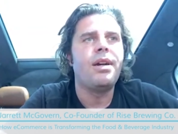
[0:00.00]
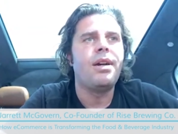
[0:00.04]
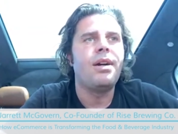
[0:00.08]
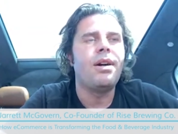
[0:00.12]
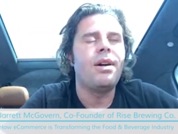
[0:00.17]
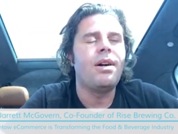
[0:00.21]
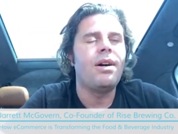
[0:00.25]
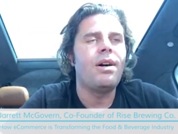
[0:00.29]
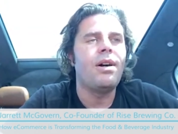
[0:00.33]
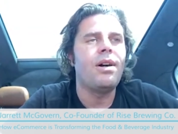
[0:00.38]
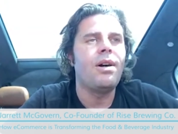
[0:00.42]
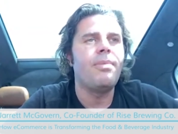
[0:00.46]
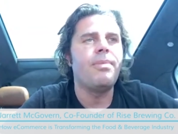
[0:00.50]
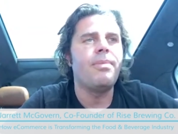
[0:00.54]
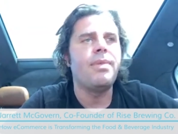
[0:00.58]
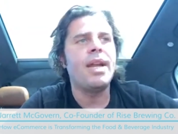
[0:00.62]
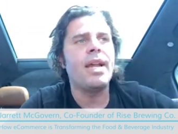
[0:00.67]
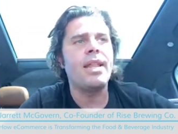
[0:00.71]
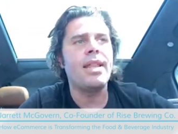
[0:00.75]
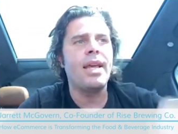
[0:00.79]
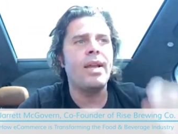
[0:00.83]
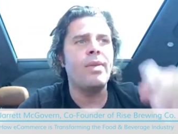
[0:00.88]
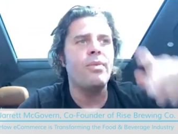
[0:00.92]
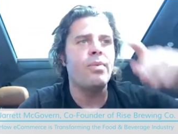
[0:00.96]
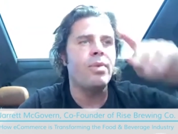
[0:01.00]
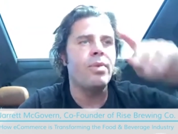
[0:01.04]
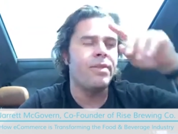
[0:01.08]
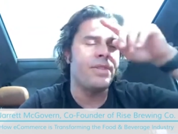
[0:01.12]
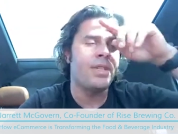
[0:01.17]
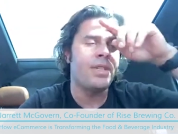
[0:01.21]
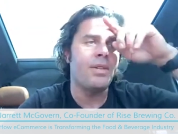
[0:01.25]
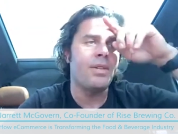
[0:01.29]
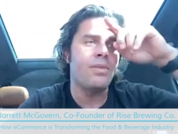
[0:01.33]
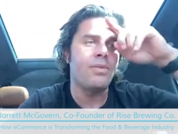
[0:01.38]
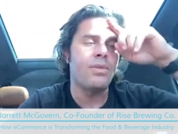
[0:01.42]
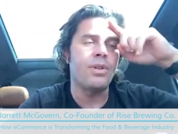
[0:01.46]
And we've
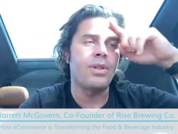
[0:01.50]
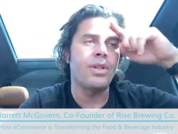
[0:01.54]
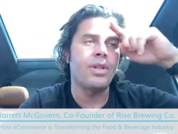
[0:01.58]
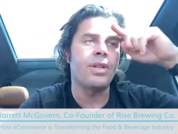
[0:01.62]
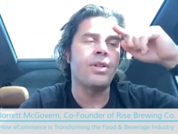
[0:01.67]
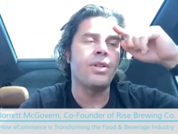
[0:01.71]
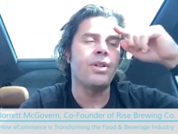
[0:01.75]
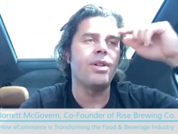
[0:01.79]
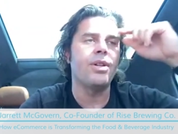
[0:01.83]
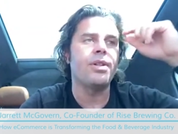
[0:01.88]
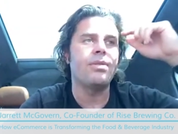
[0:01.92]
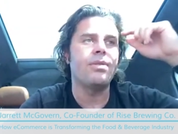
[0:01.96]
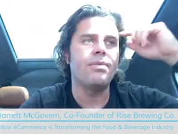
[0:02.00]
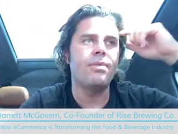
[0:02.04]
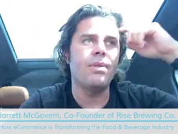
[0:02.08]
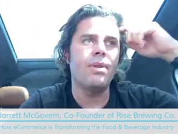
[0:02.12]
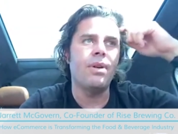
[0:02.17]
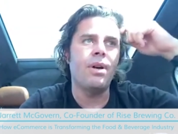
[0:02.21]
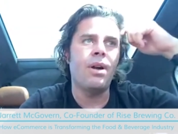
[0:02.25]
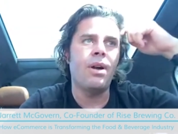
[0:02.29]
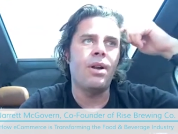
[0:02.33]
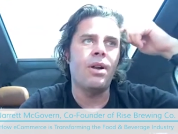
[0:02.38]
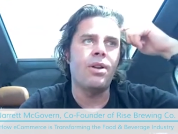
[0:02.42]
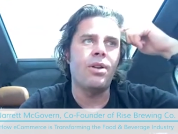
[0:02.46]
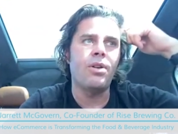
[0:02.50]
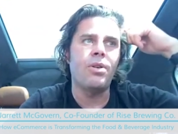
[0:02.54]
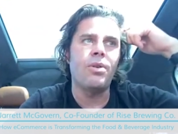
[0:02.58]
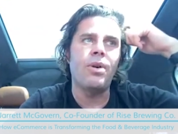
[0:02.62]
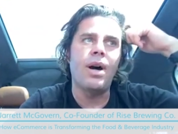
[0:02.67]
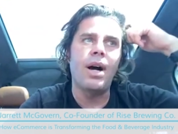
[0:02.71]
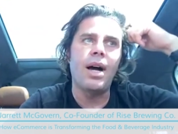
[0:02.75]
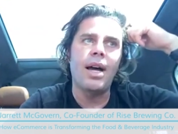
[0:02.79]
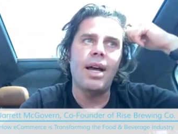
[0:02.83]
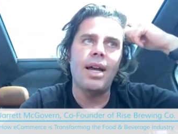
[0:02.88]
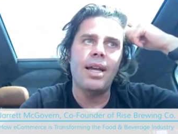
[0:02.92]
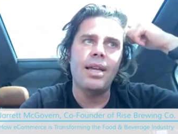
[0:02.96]
seen really good
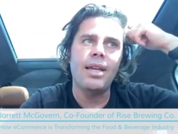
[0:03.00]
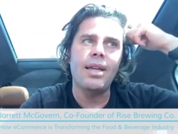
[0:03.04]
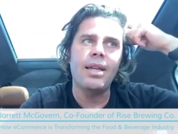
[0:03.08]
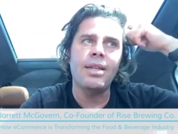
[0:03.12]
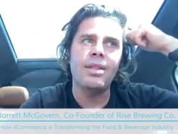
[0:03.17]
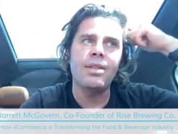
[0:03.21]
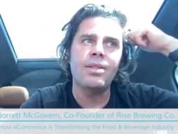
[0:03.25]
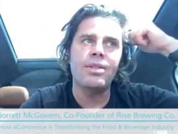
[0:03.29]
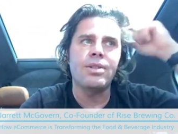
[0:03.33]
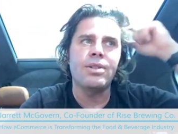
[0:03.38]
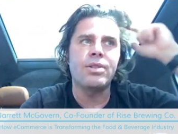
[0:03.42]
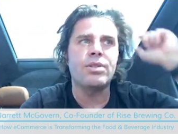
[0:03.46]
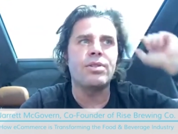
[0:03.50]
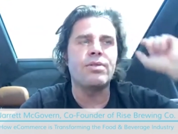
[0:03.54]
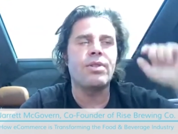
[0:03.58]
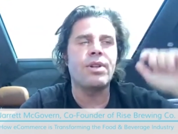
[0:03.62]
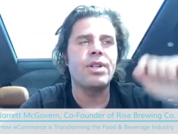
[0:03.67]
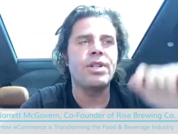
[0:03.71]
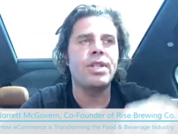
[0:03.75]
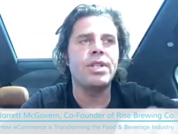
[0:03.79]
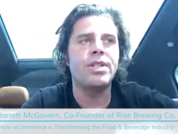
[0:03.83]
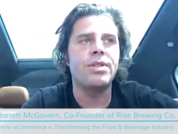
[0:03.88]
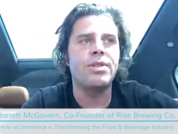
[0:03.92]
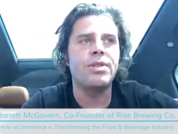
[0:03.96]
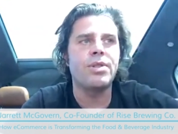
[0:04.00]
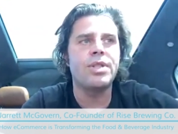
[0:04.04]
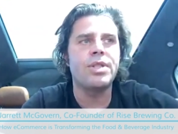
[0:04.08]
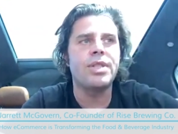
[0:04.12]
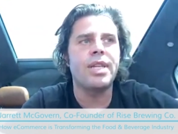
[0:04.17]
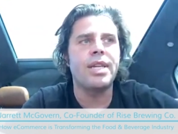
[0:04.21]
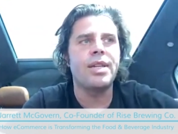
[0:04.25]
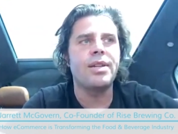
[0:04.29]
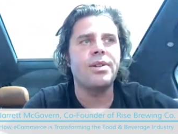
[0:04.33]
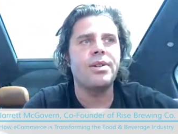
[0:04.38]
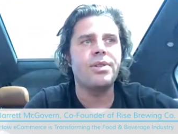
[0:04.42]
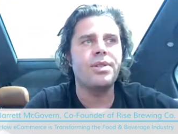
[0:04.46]
ROI in terms of our digital
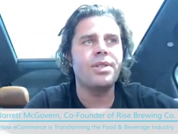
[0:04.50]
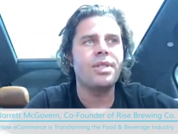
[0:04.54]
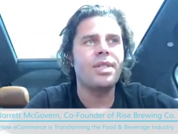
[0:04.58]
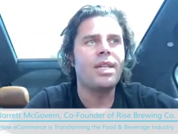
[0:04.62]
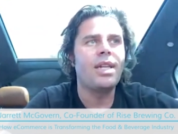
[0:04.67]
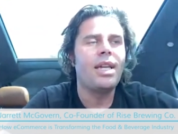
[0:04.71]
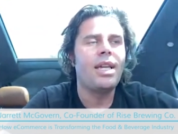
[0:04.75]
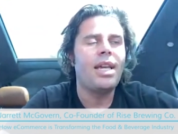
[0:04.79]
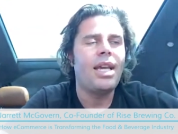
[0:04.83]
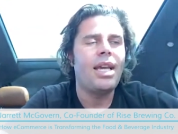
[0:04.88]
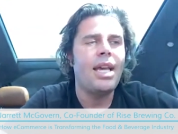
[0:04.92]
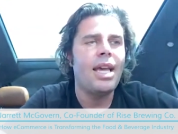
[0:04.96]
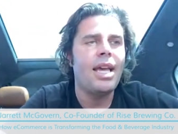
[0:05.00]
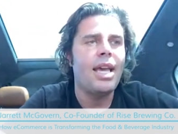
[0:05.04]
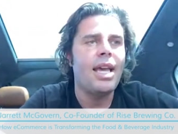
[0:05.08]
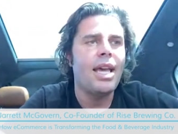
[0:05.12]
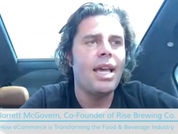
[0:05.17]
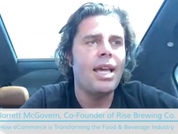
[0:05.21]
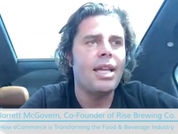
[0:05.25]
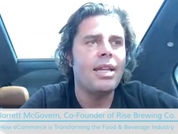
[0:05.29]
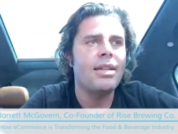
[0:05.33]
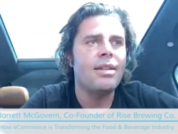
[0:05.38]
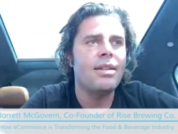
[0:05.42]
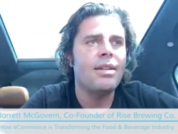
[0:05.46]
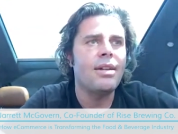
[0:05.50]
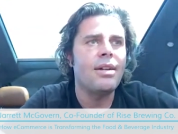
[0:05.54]
sales and